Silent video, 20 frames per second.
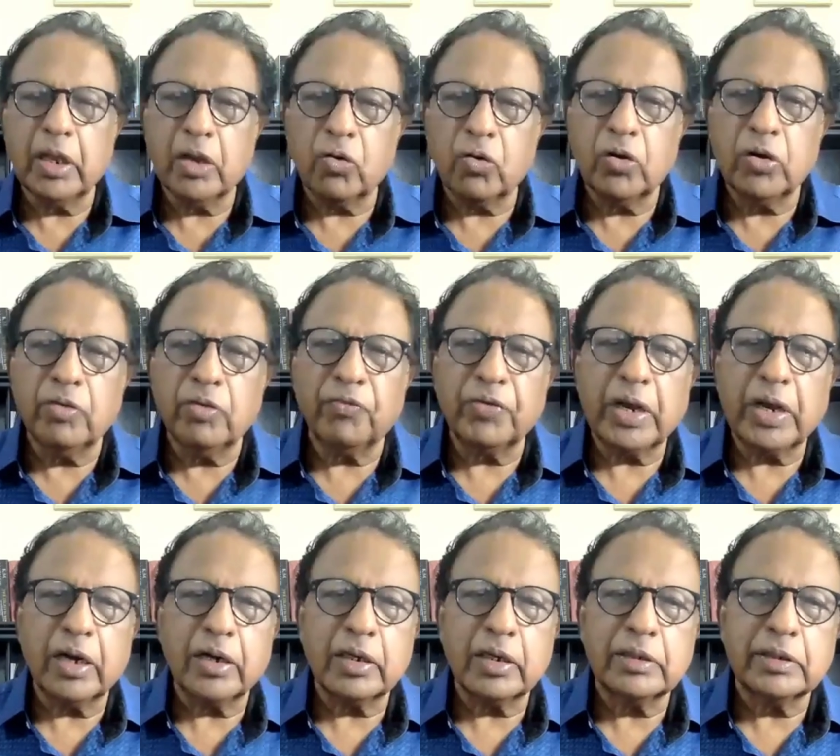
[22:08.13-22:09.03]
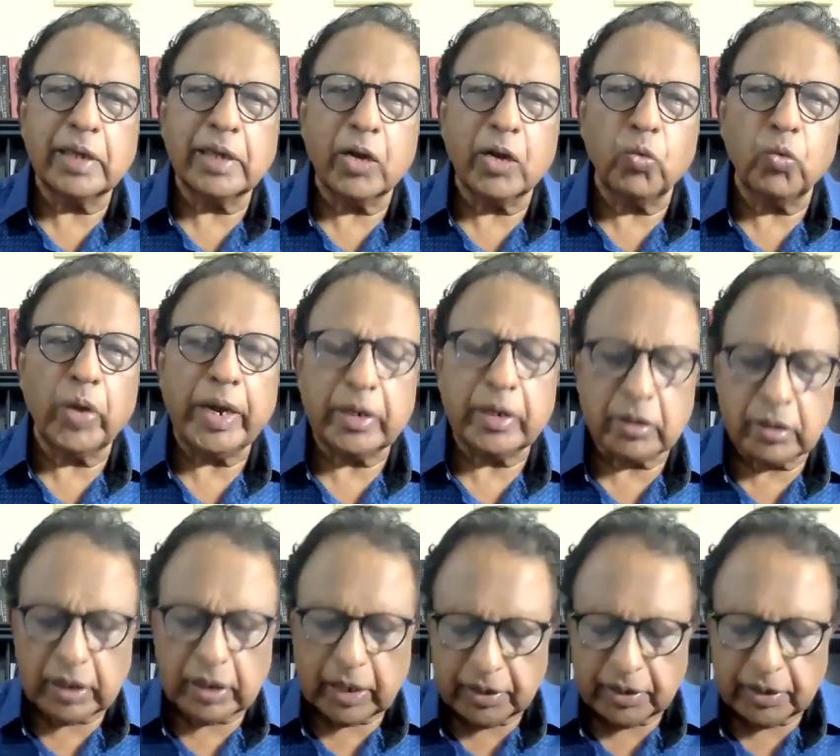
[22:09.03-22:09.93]
their own difficulties can wait.
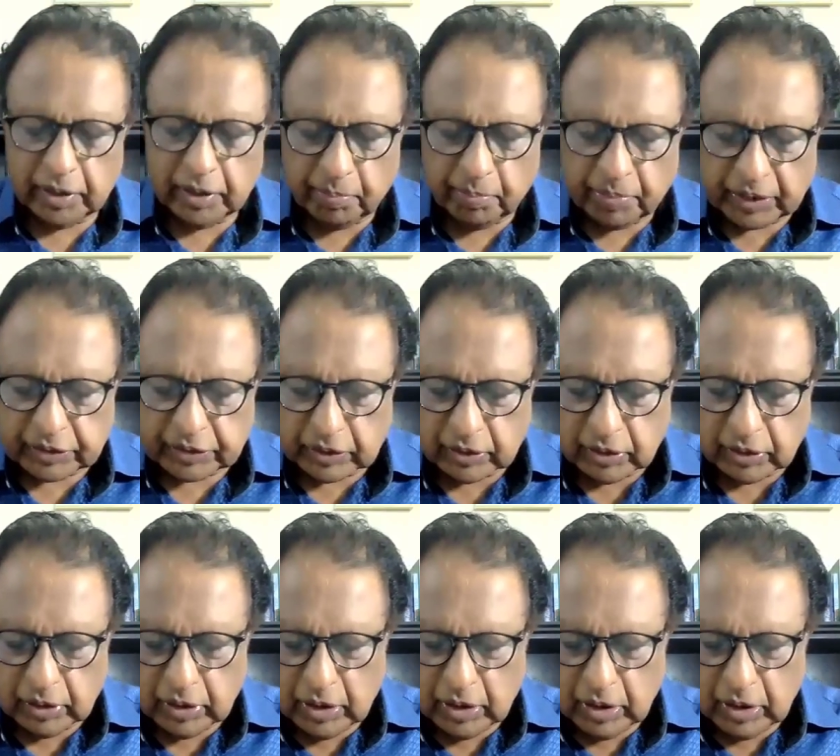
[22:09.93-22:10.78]
That is the impression